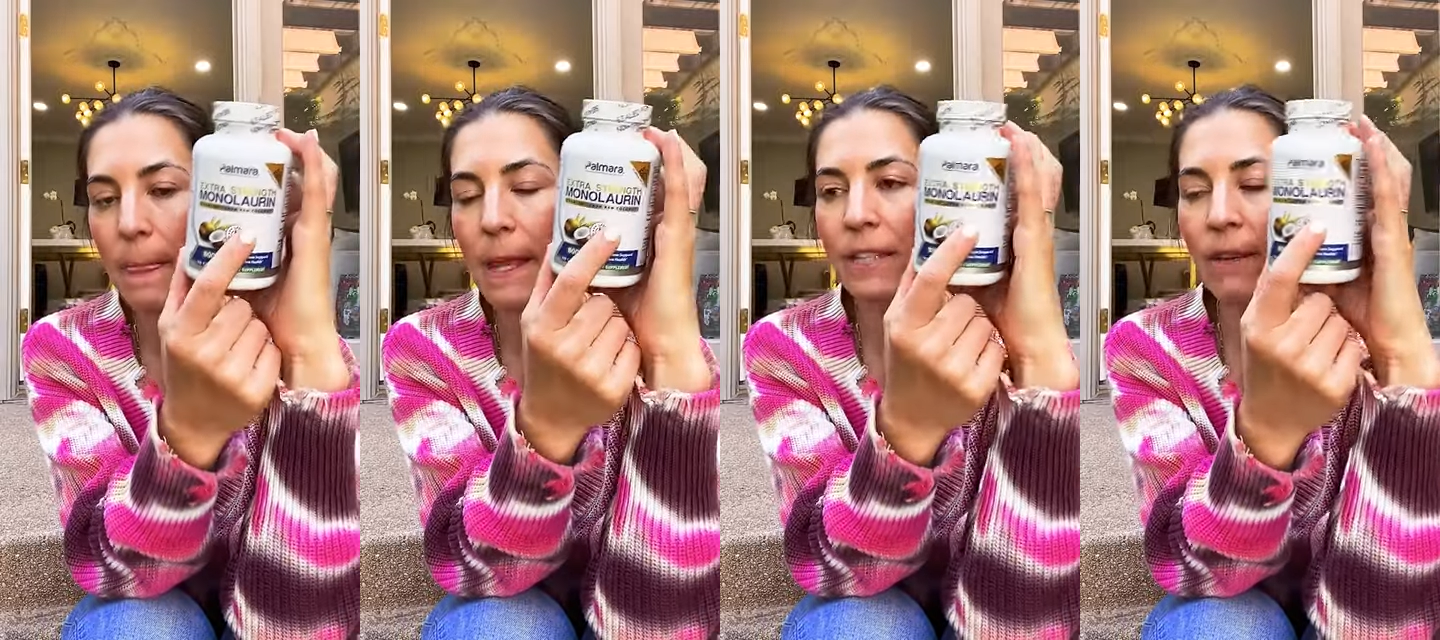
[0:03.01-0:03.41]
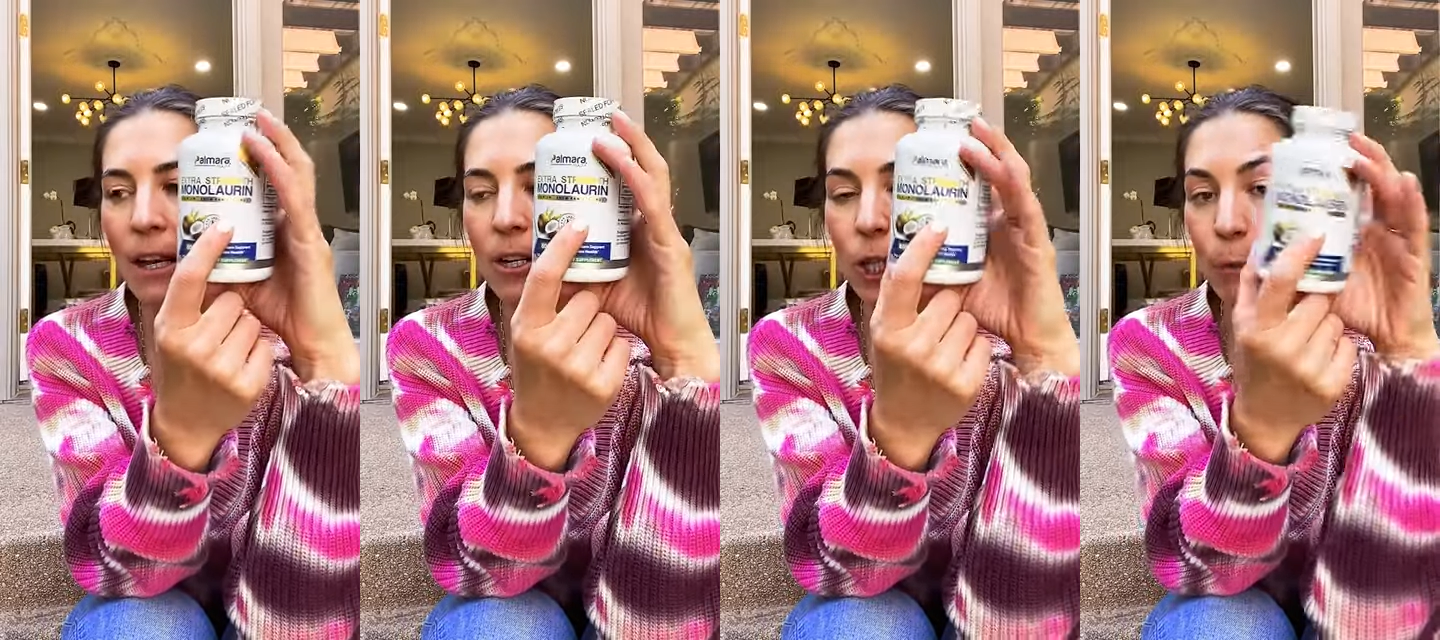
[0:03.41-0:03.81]
It's found
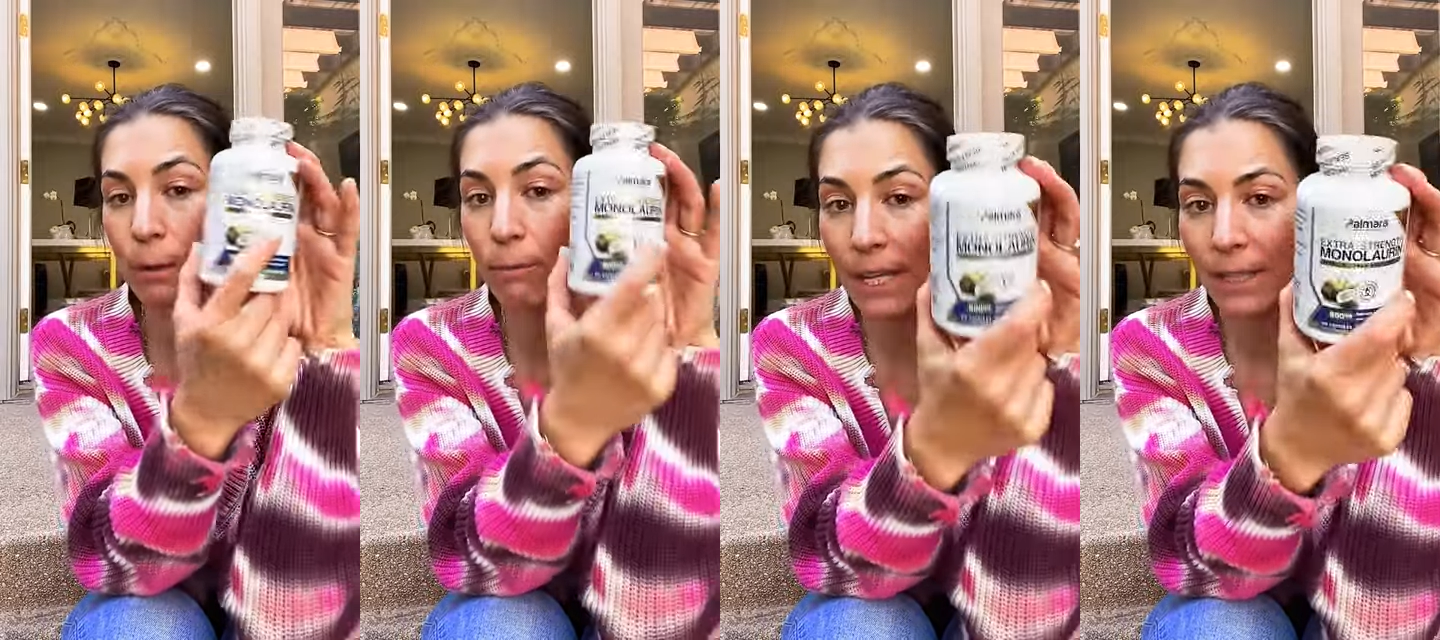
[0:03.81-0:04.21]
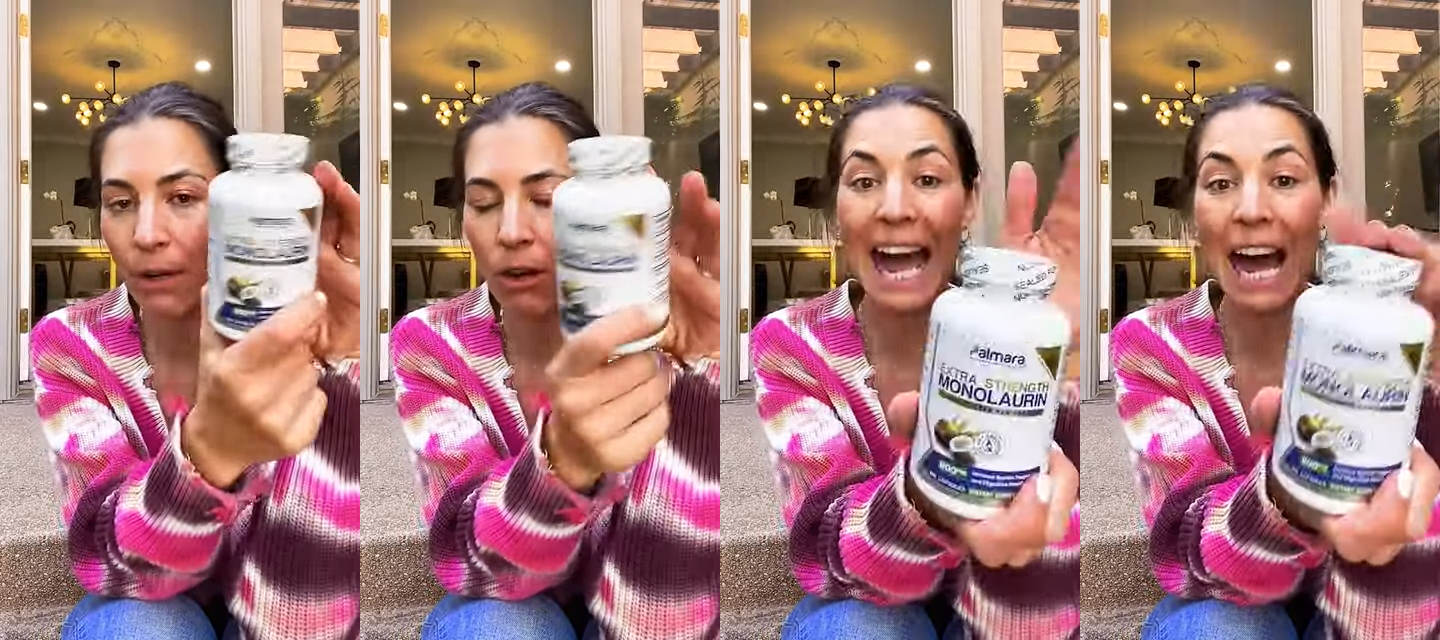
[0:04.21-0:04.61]
in human breast
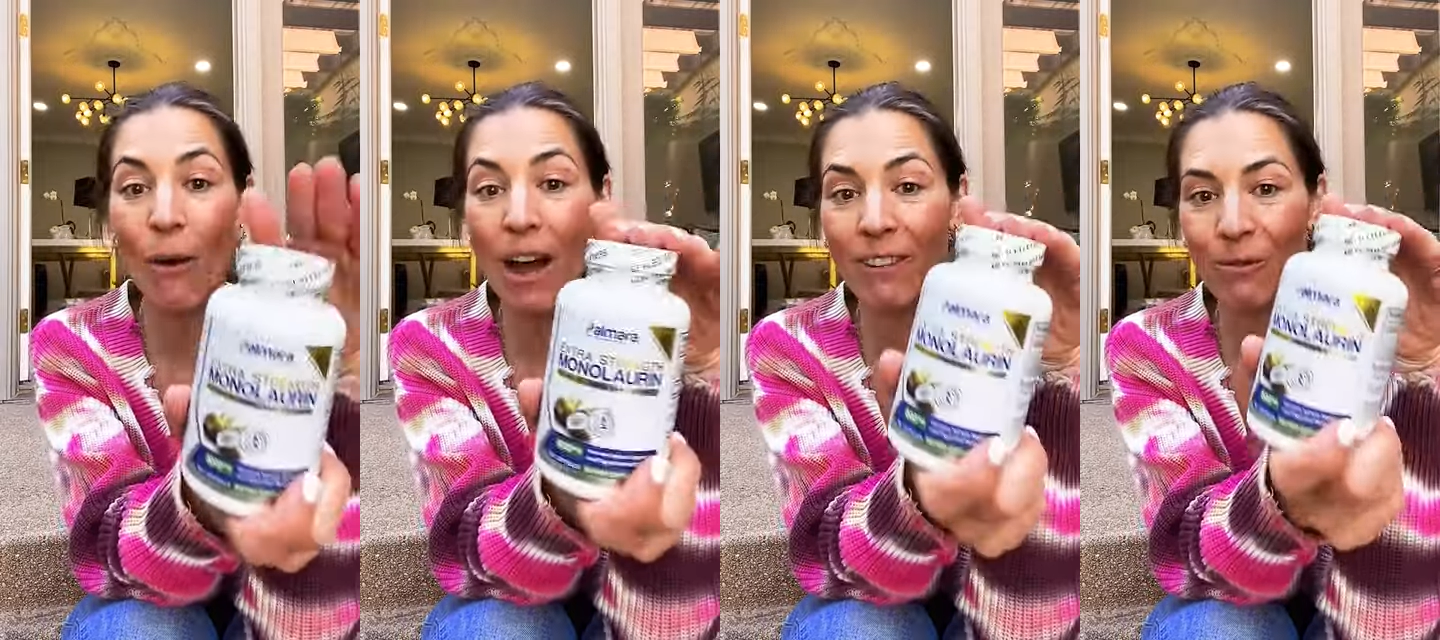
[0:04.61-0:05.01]
milk. However,